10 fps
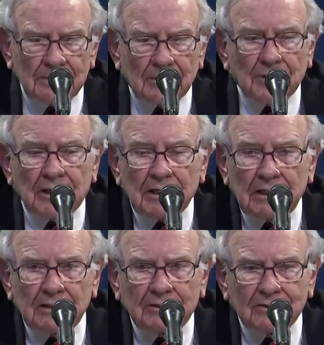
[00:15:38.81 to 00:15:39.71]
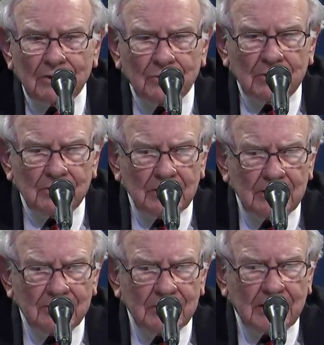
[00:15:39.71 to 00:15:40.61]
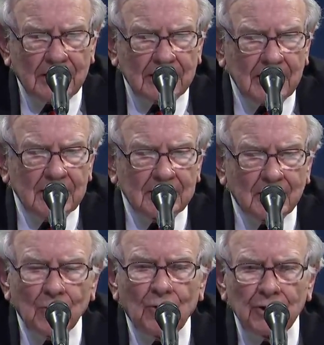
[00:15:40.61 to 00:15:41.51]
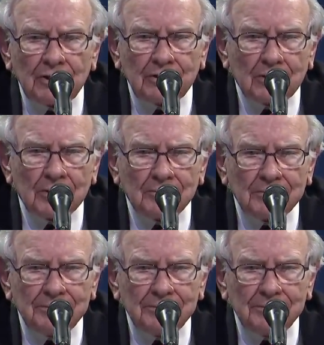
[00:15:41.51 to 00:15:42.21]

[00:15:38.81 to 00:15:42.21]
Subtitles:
or any nation so conceived and dedicated can long endure.